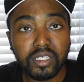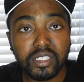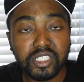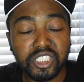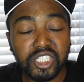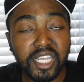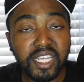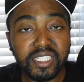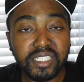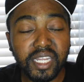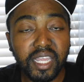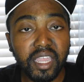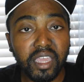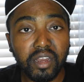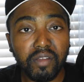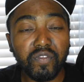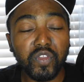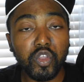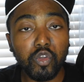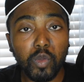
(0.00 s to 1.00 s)
She's the
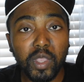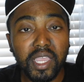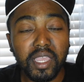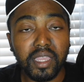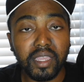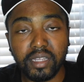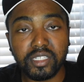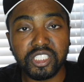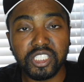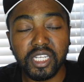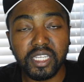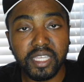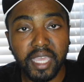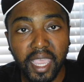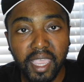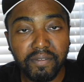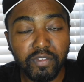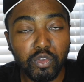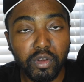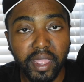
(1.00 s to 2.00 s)
interviewee. She
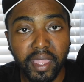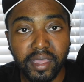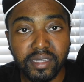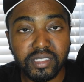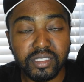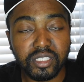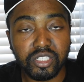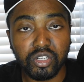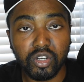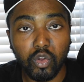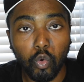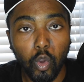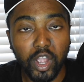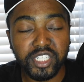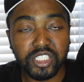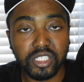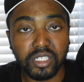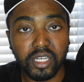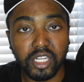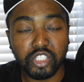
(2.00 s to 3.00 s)
gave you the answer to the
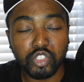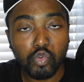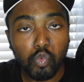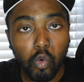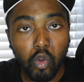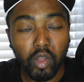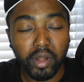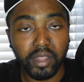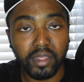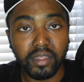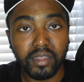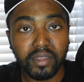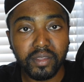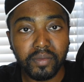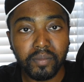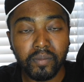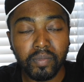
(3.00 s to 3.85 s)
question that you wanted.